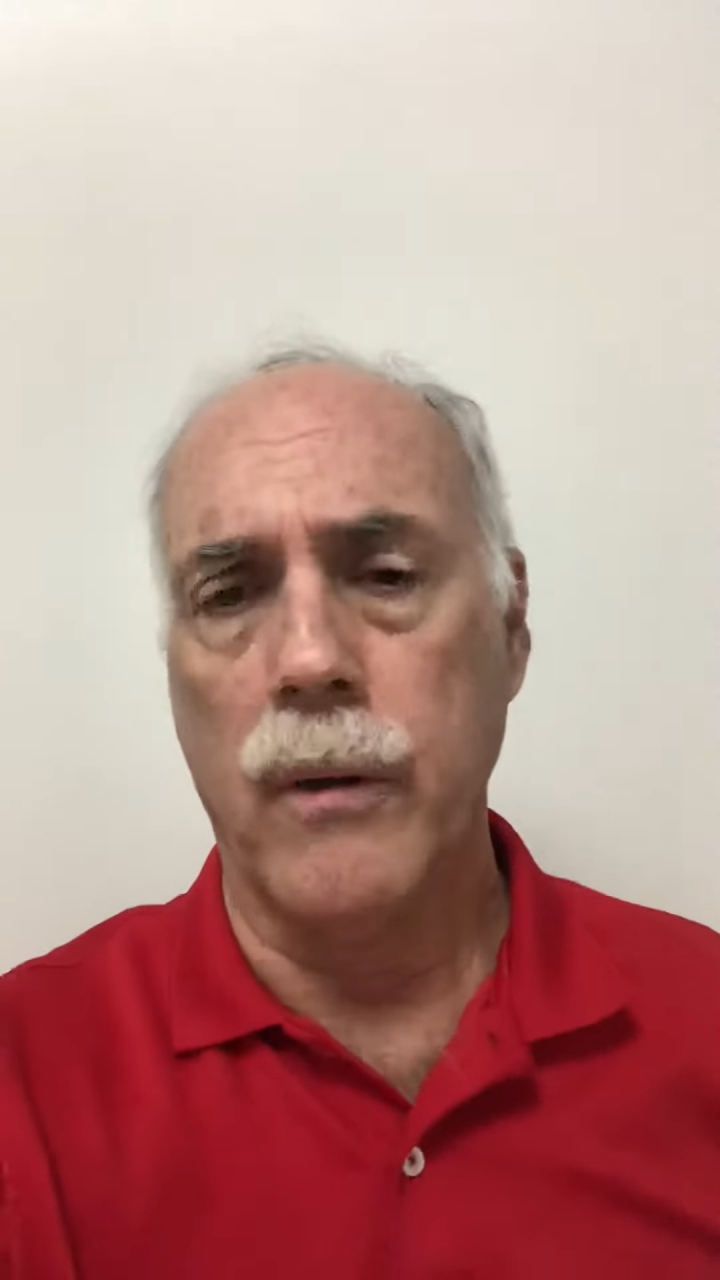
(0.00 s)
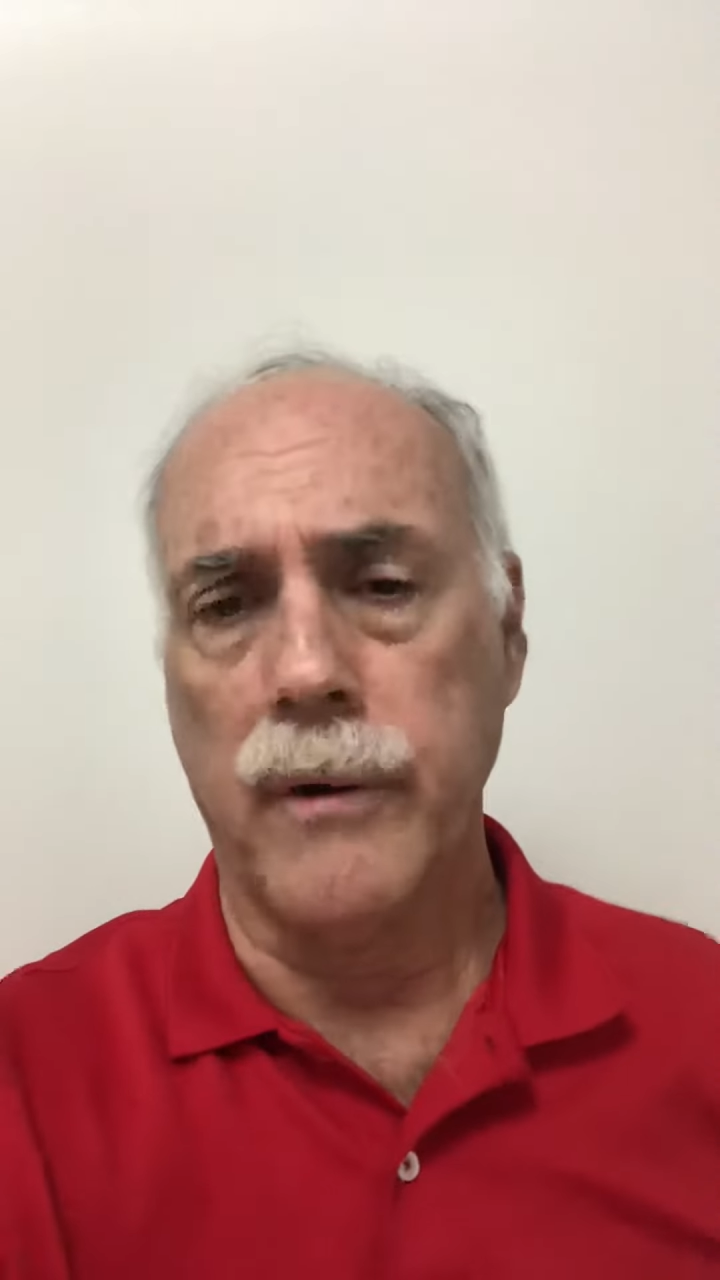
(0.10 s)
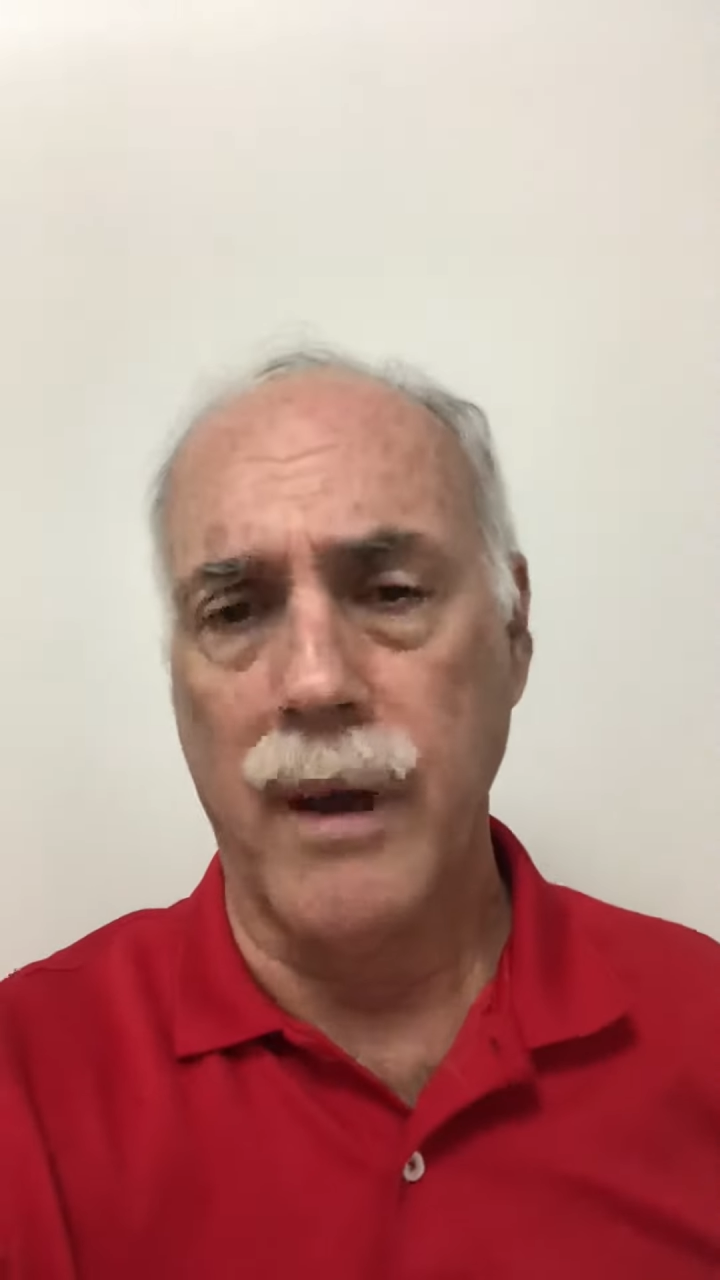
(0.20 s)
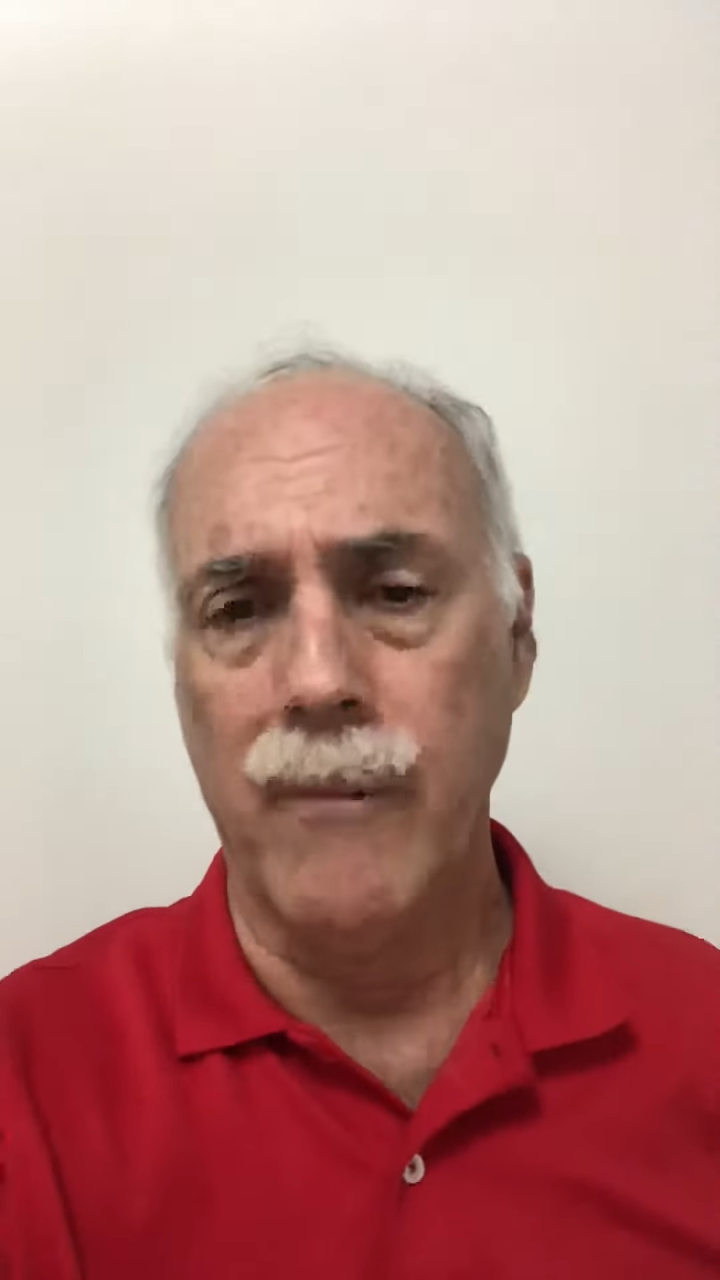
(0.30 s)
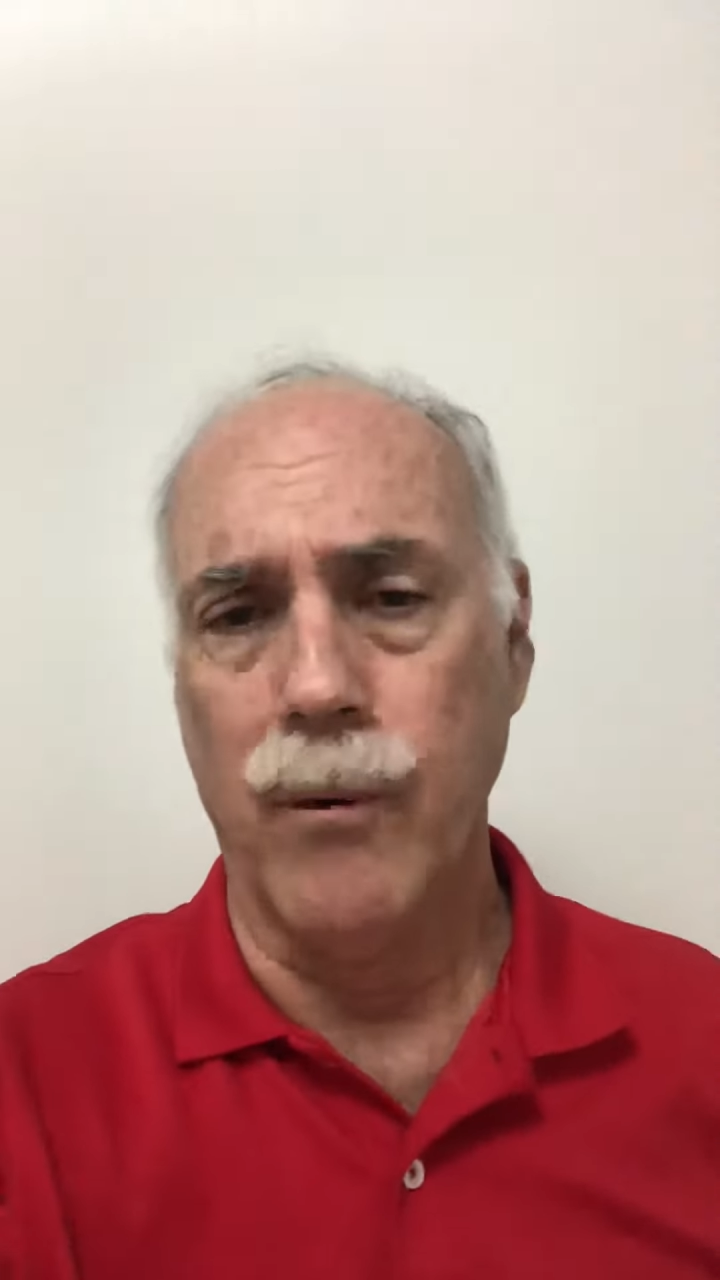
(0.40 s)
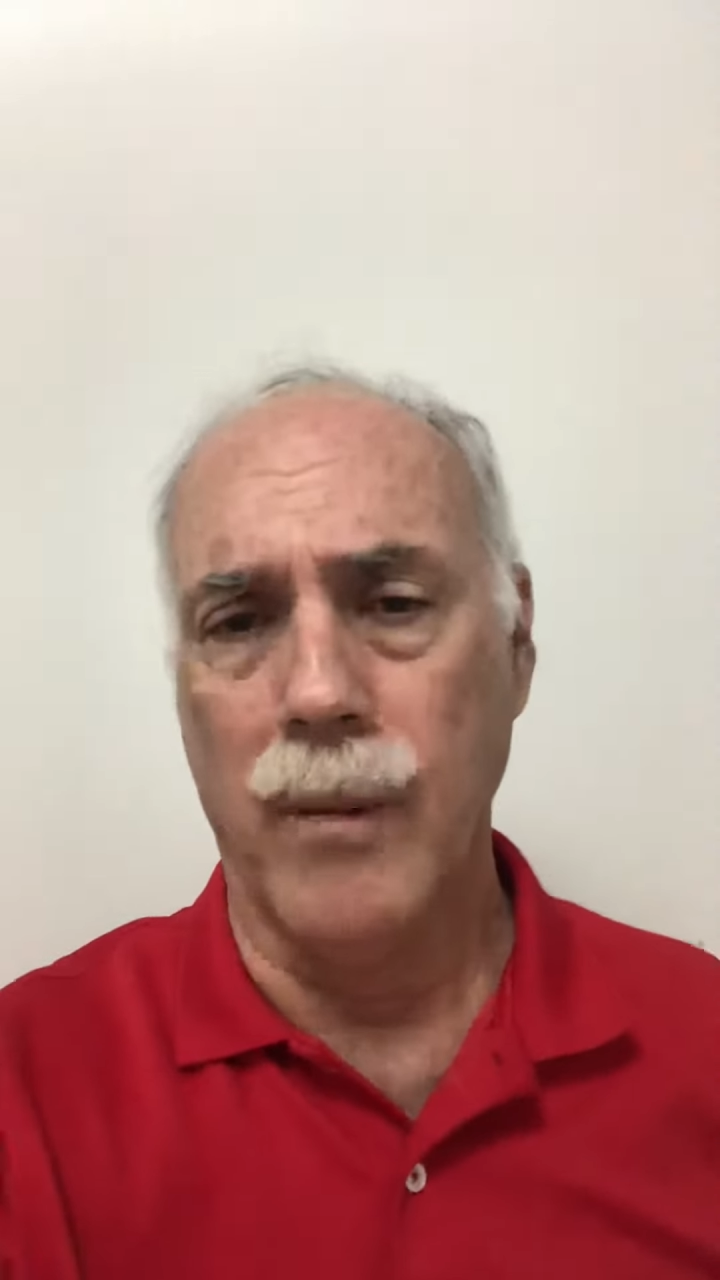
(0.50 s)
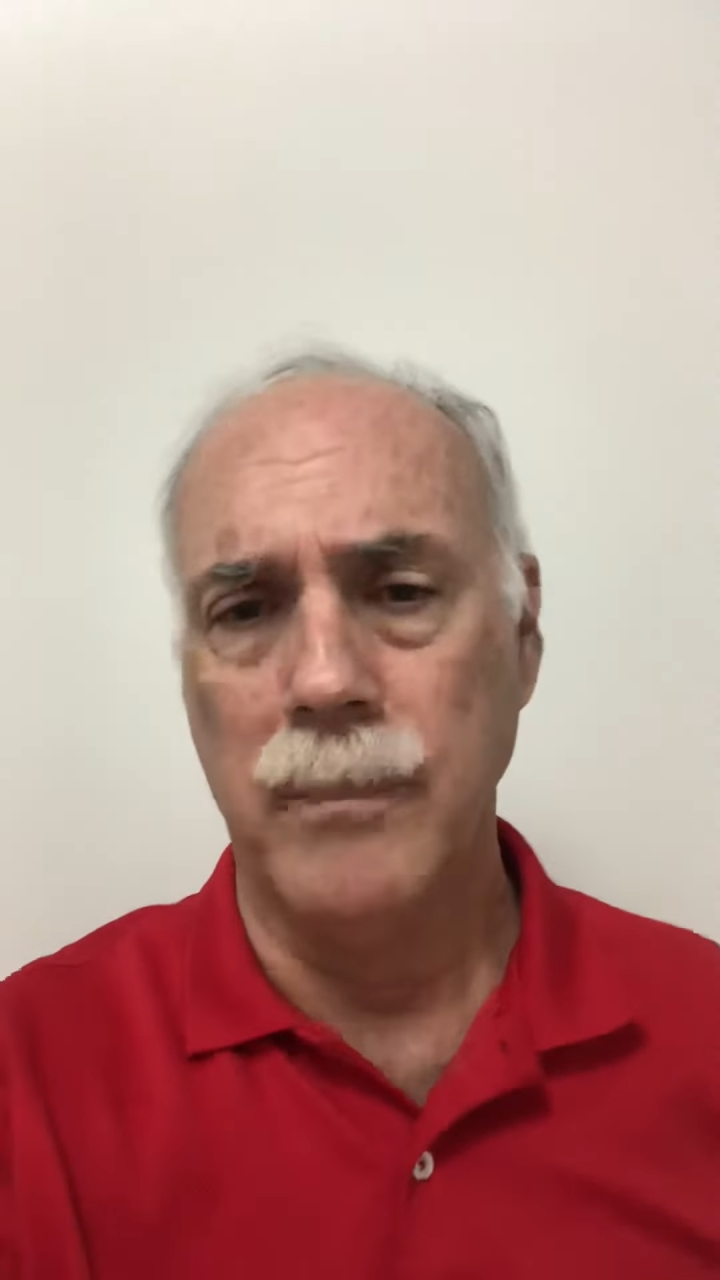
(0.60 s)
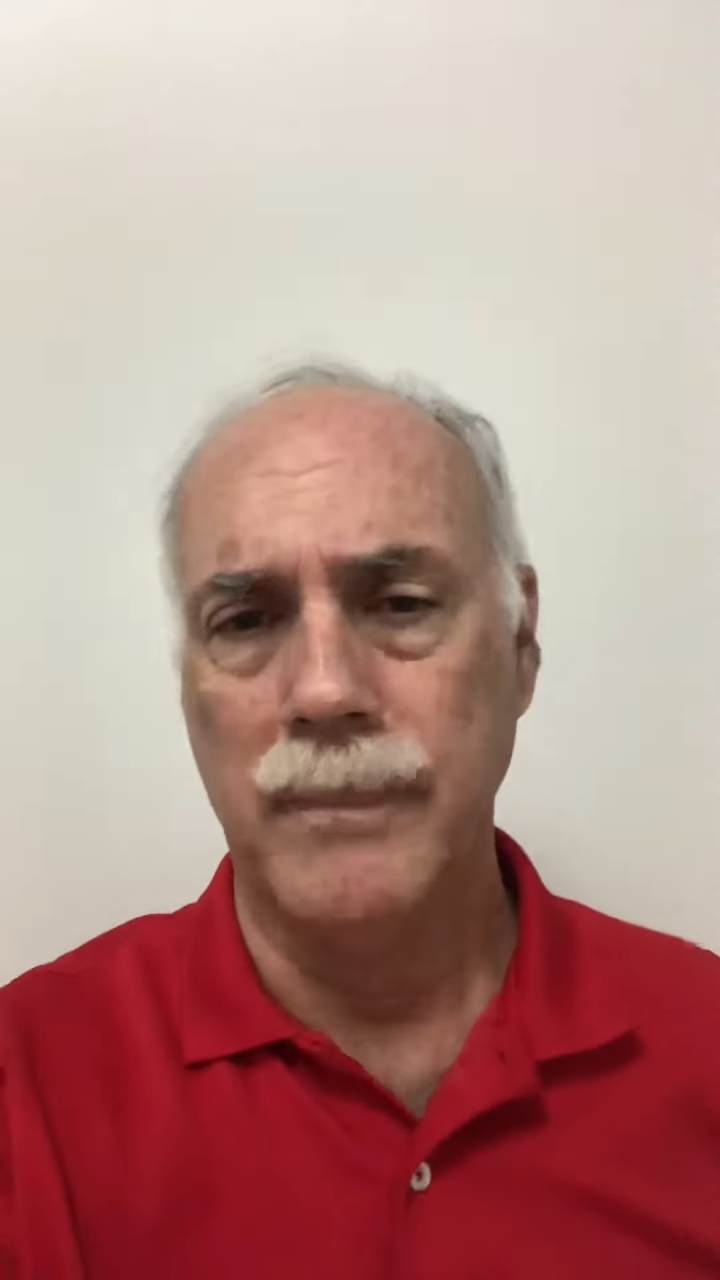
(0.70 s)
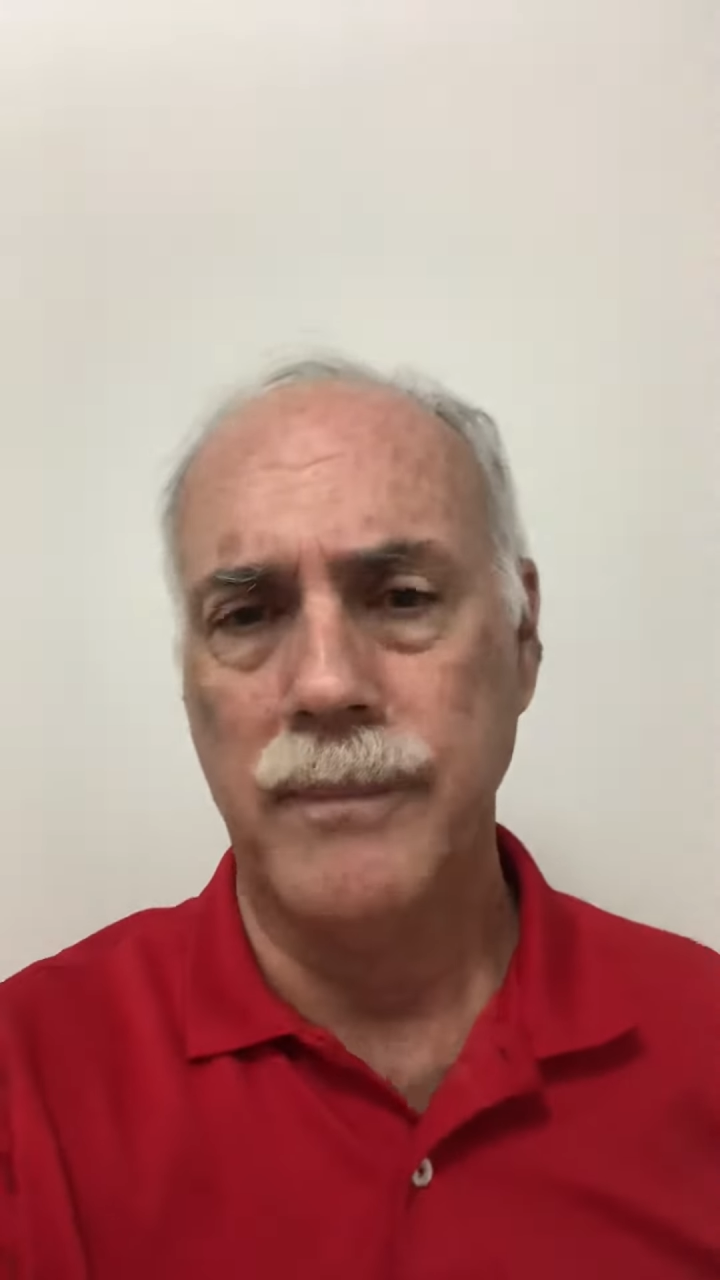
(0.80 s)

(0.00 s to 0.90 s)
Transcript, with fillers: of the cover up.